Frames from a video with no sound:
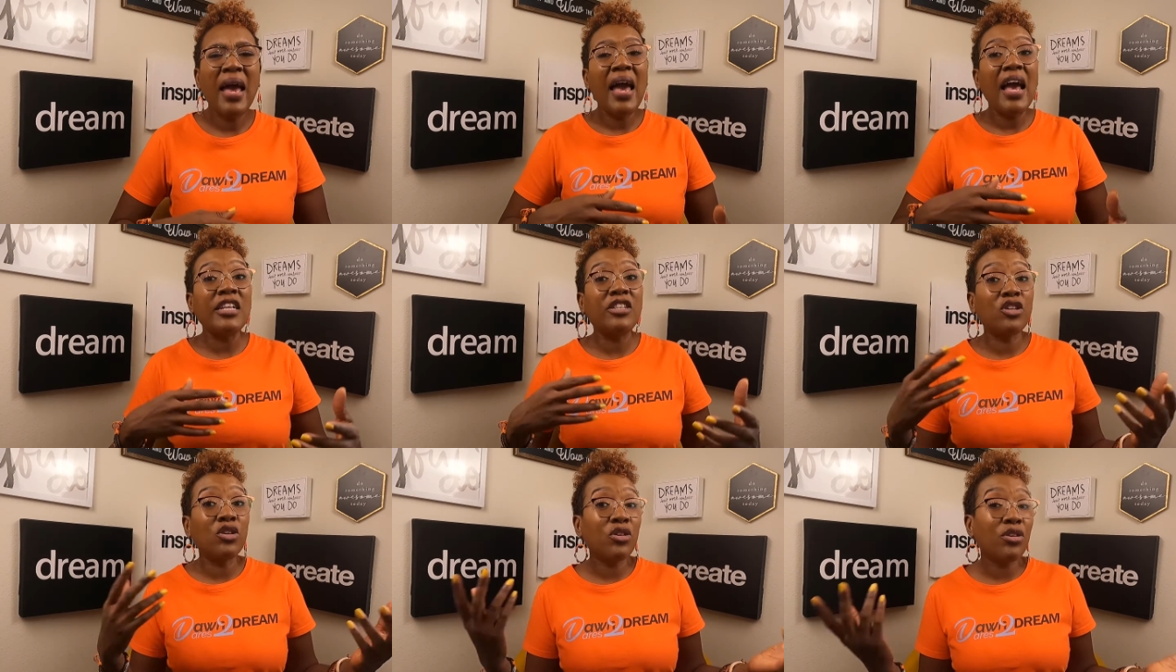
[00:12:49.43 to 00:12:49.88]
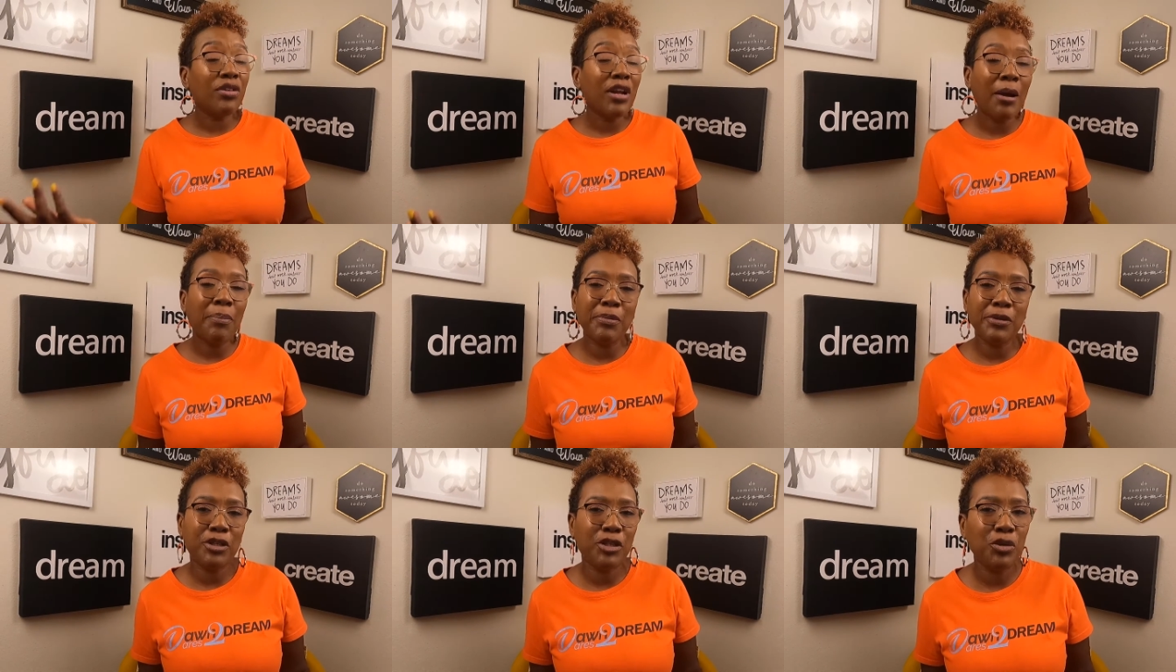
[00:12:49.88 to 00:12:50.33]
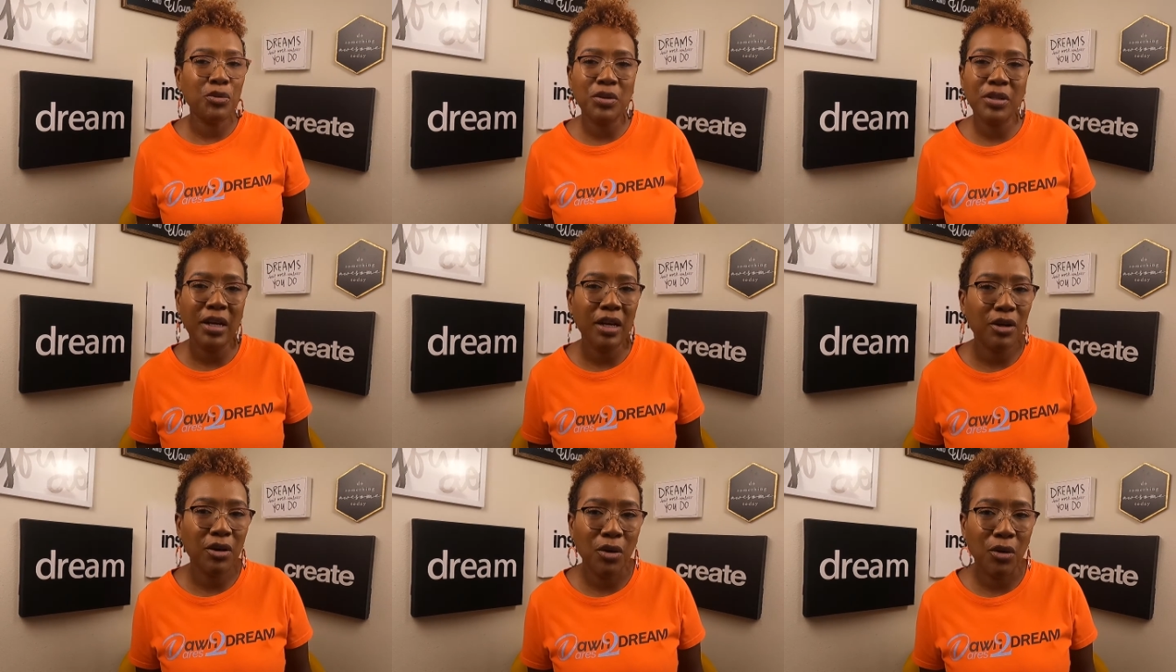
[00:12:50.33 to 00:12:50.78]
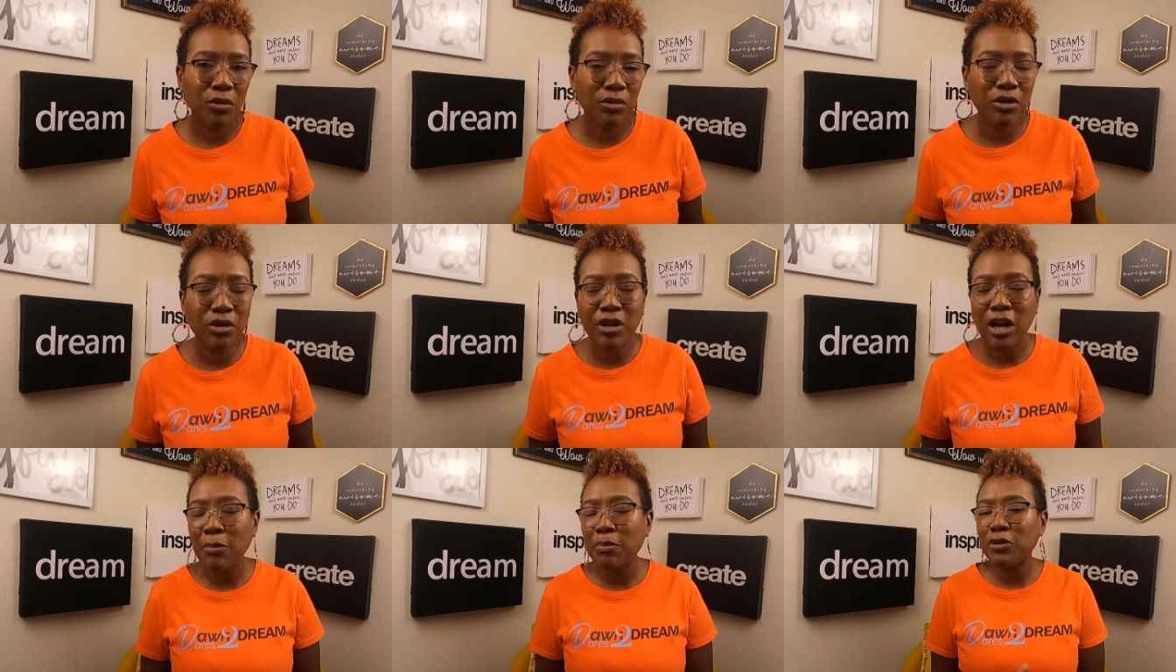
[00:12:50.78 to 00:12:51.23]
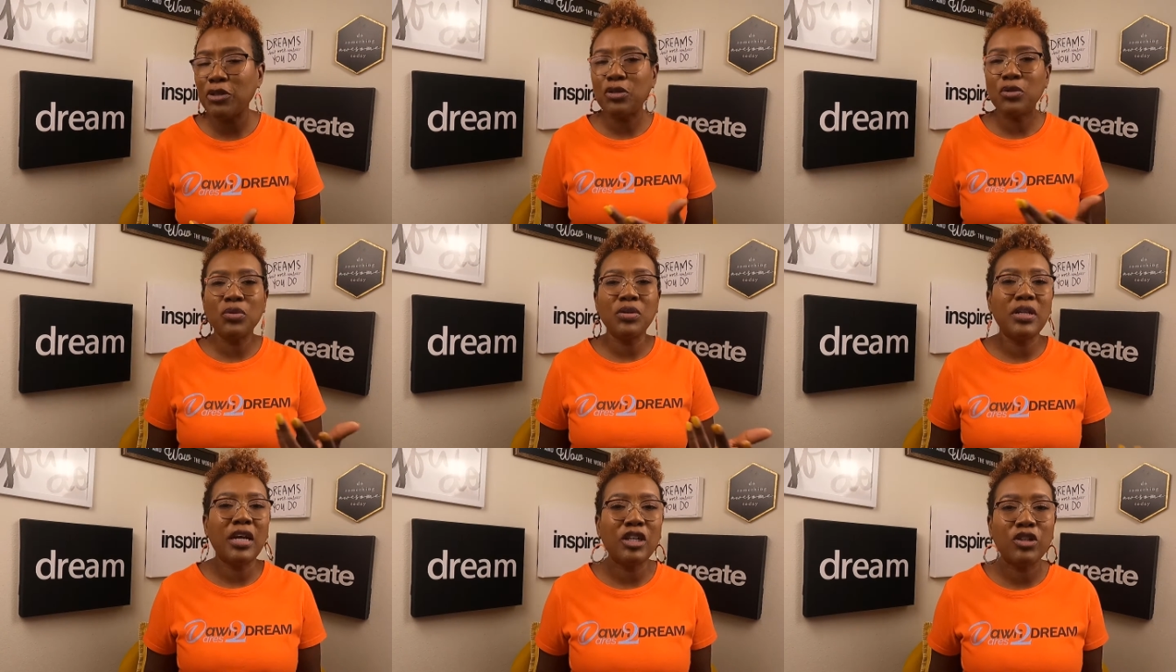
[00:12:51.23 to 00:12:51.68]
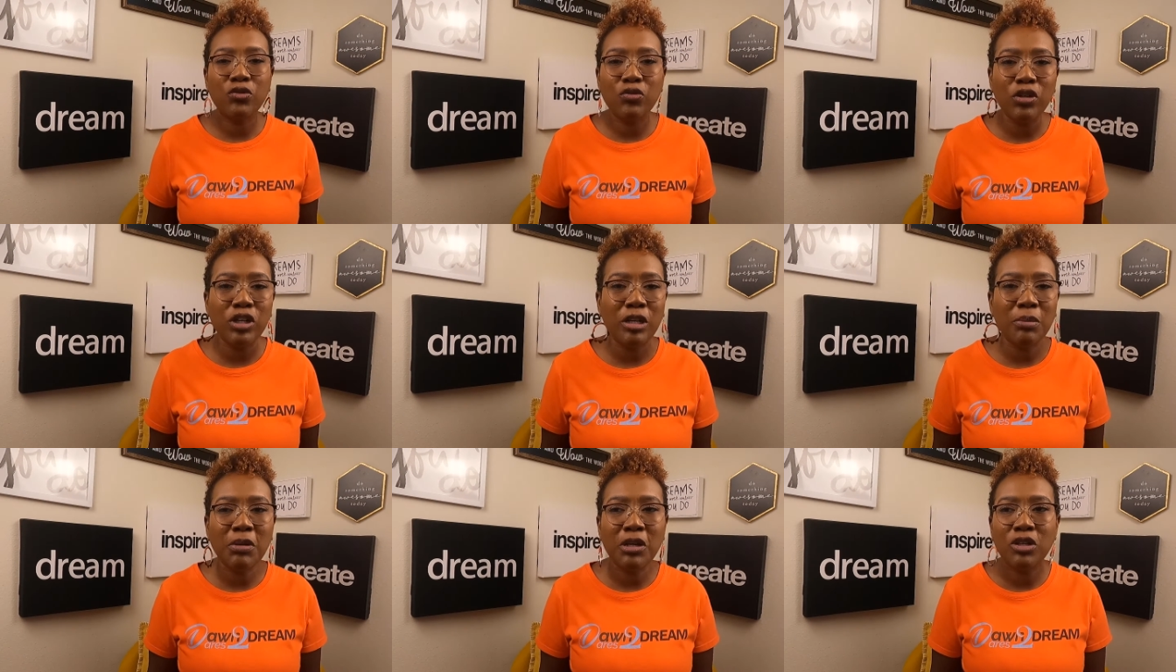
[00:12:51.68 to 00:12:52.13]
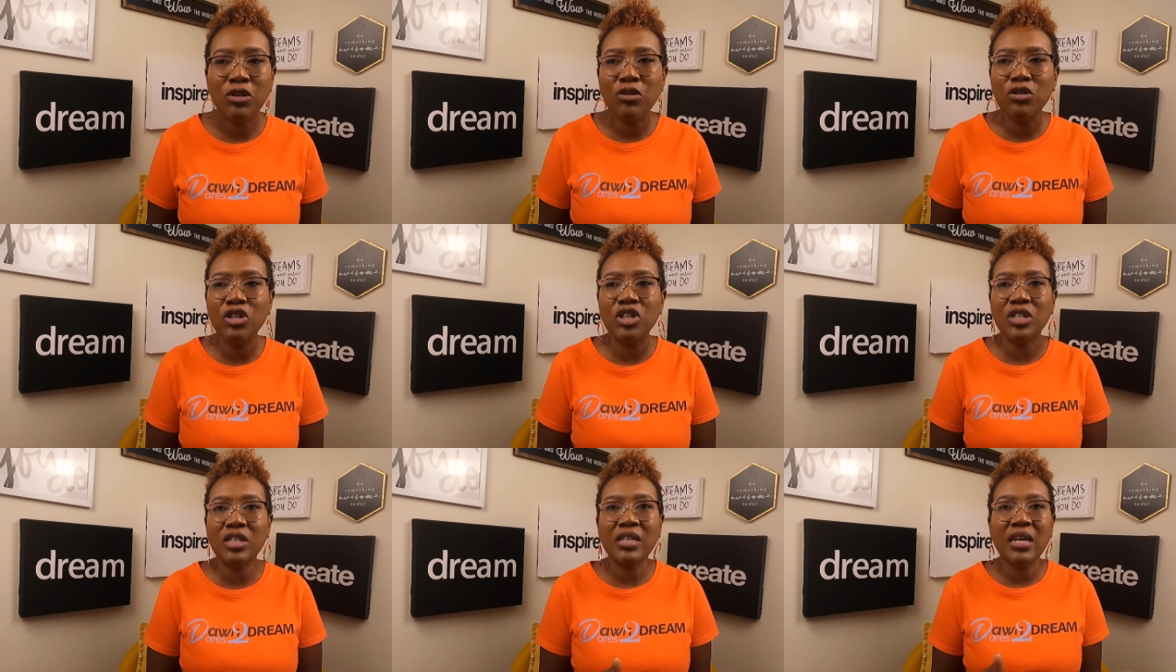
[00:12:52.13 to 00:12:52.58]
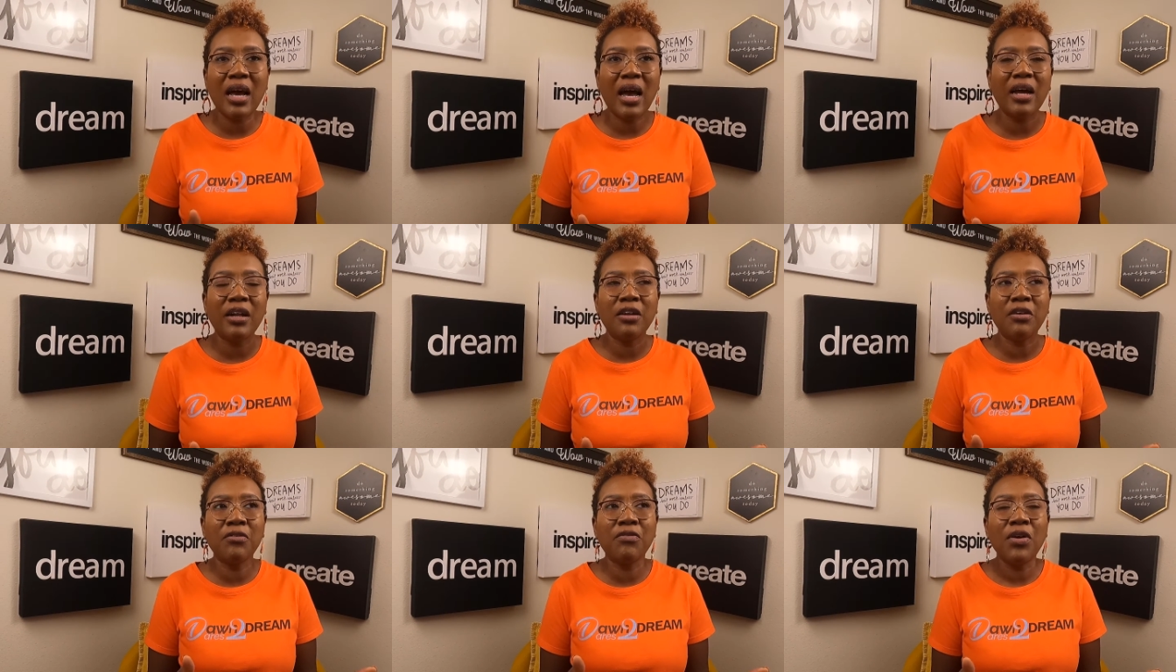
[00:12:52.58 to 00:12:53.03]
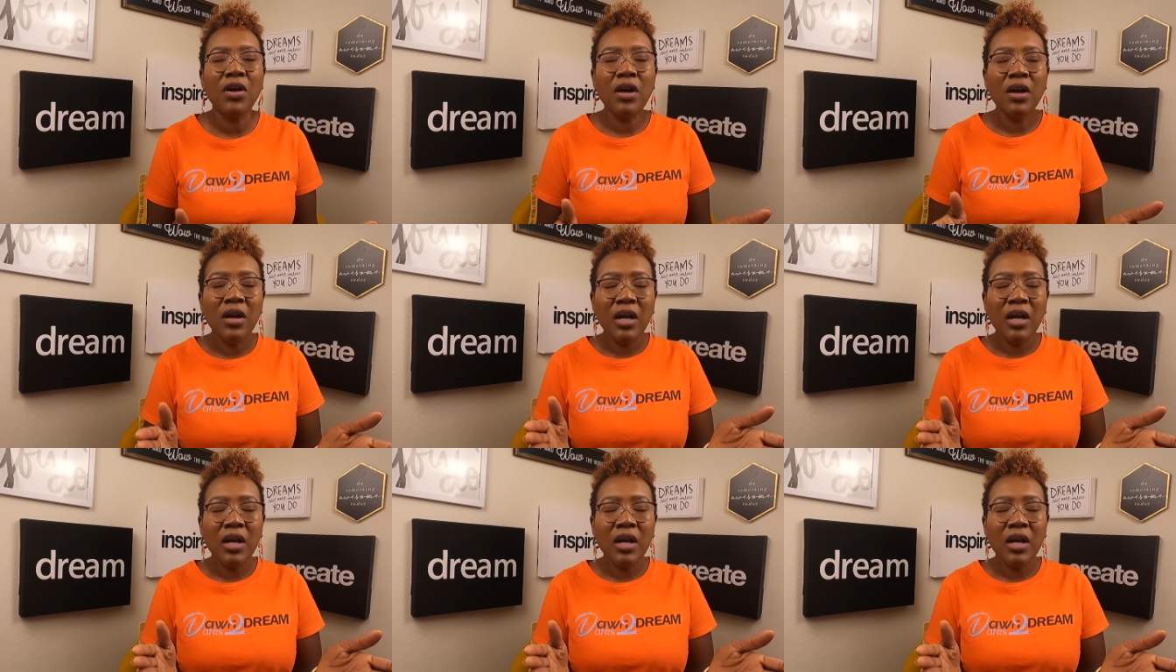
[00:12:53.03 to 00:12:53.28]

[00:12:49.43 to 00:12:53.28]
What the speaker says: And so you're not pursuing that goal. You're not pursuing that dream, and you're just kind of